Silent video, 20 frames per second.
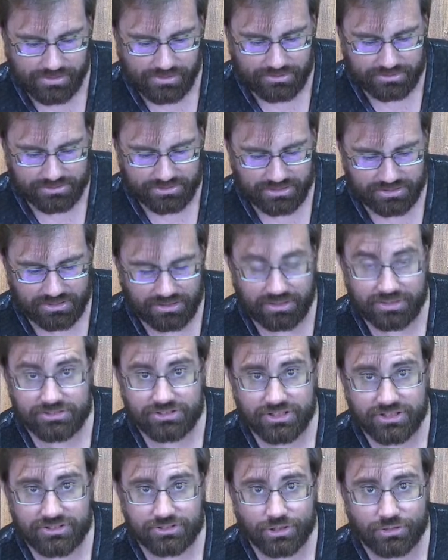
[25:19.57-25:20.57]
Technology
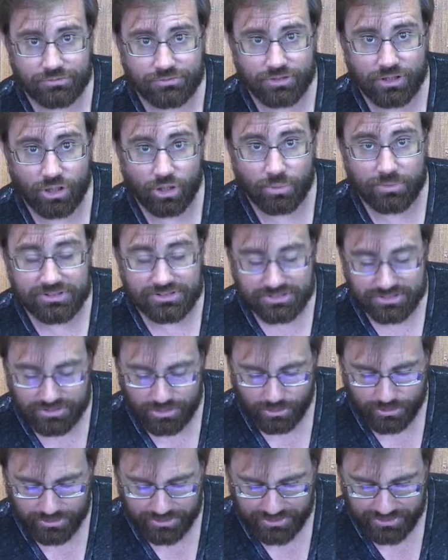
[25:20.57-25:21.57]
is always
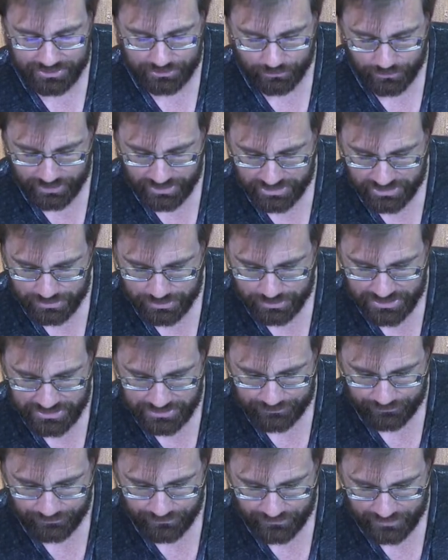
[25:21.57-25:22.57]
slower than I want it to be.
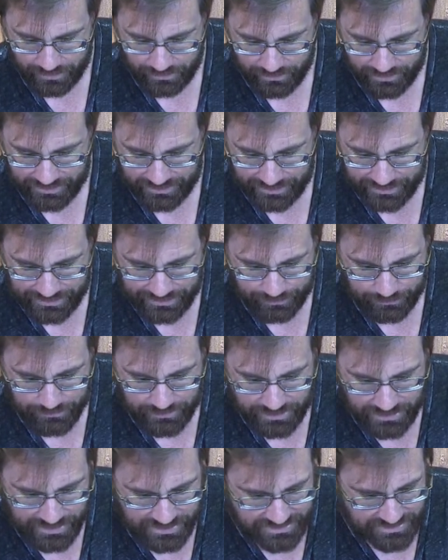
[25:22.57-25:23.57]
All right, I am
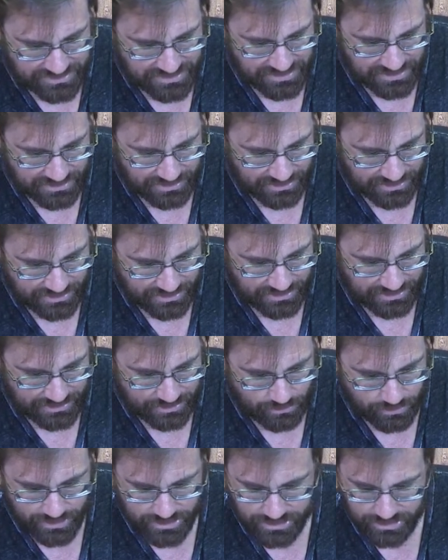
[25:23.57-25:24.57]
not seeing any
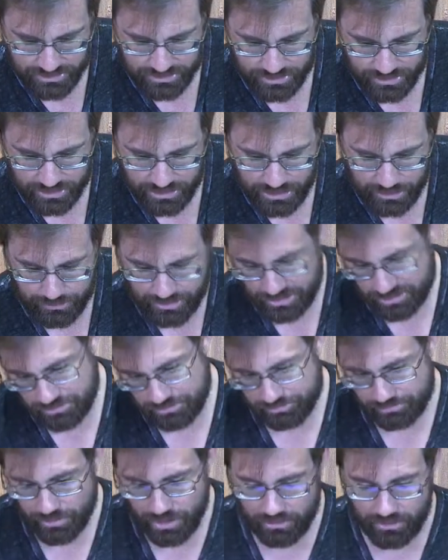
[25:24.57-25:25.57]
questions or comments.
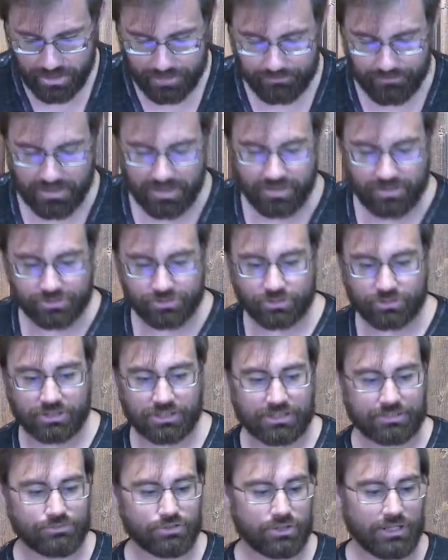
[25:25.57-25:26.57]
All right, so good.
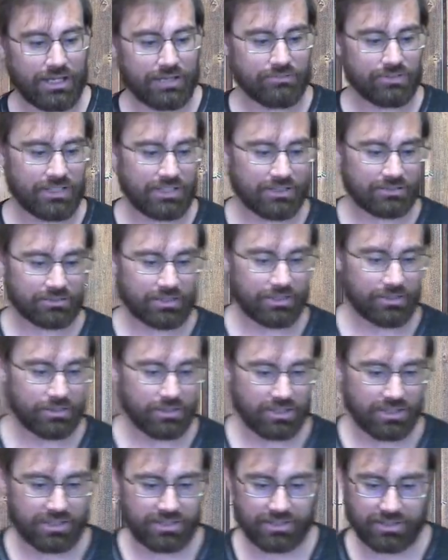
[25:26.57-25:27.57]
If you have any later
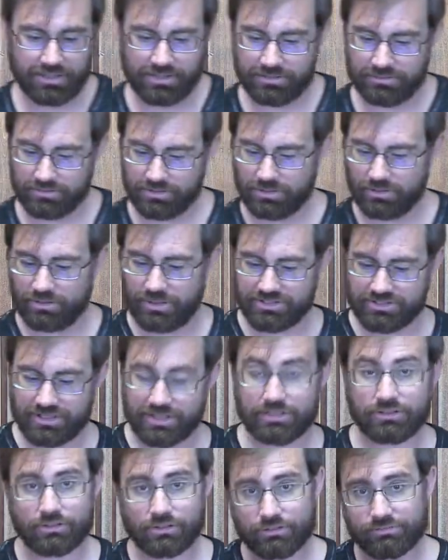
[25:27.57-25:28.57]
on, then, as I get
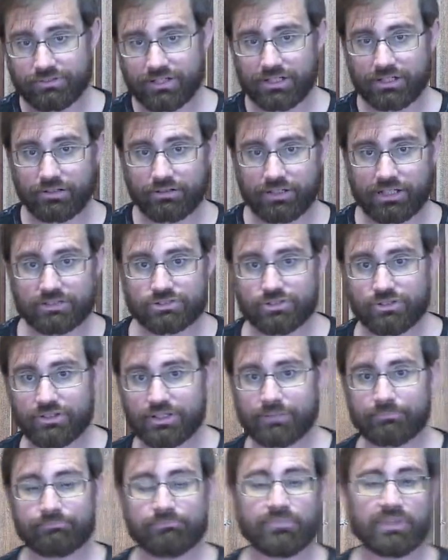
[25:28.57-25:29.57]
notified, I'll answer
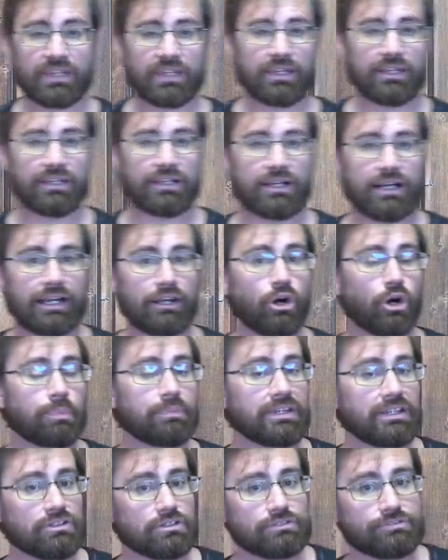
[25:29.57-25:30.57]
them. I hope
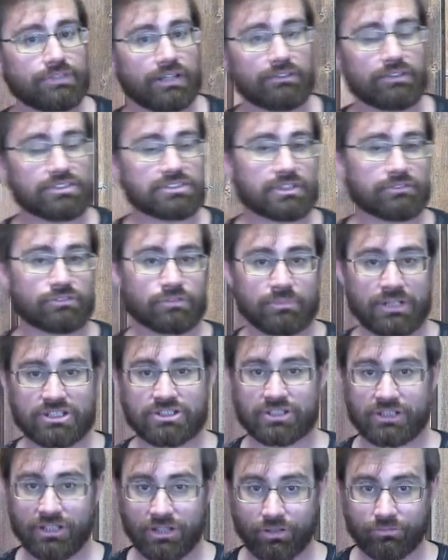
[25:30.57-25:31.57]
that you found this
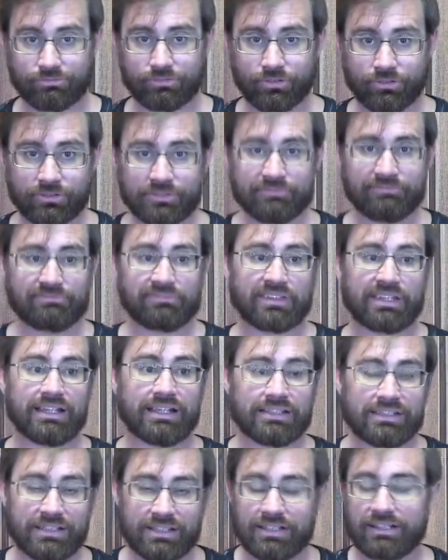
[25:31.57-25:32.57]
information helpful.
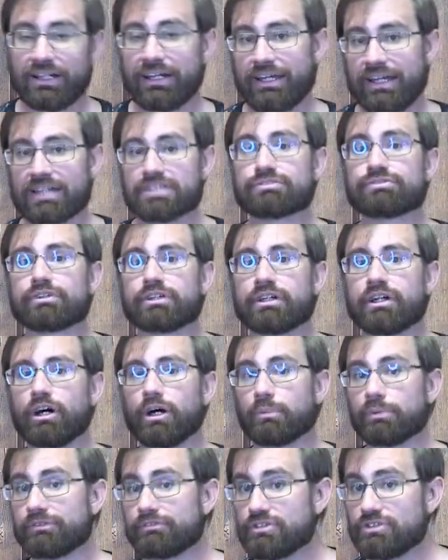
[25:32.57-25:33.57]
Again, I asked for your
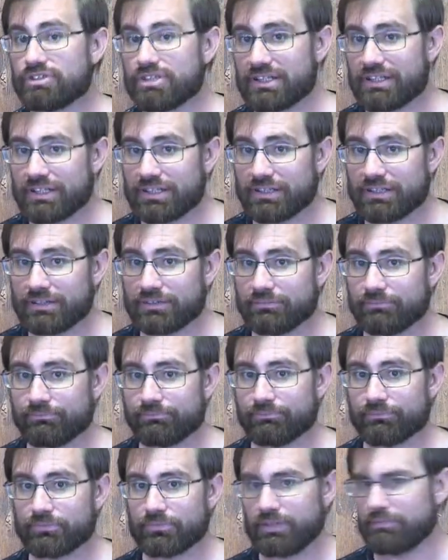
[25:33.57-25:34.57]
help. If you did,
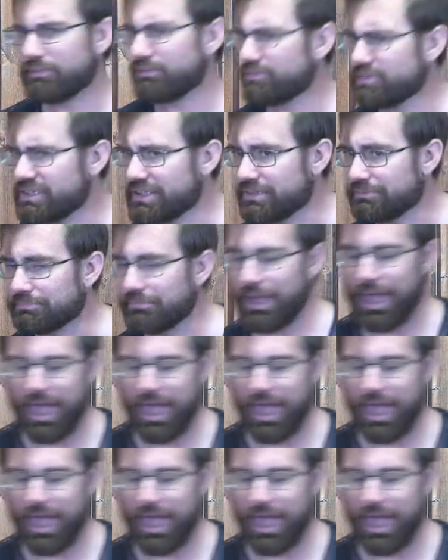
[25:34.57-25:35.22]
even if you didn't,